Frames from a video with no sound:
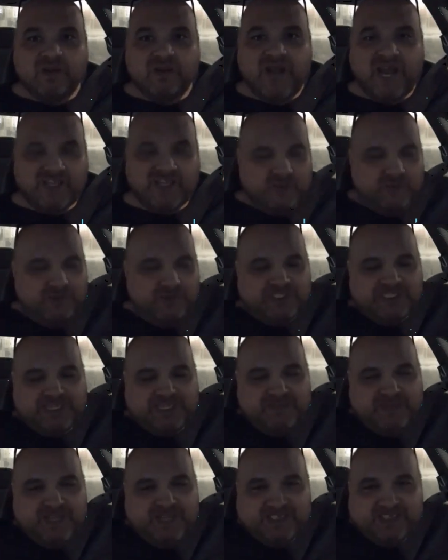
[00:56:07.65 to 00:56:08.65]
I told him just to
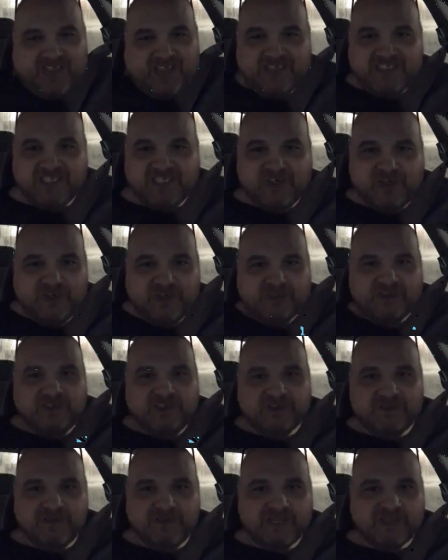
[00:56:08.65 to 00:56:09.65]
hit me as hard as he could, you
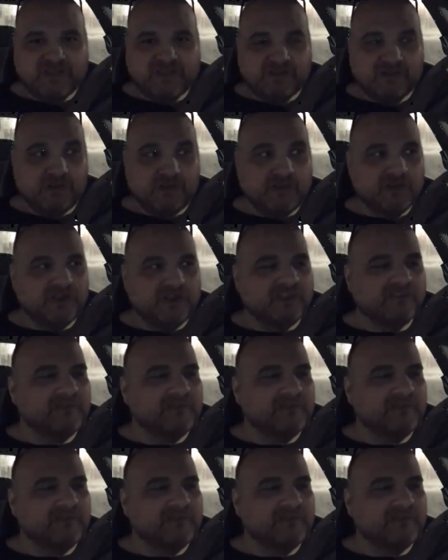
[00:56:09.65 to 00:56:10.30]
know, to make it look good.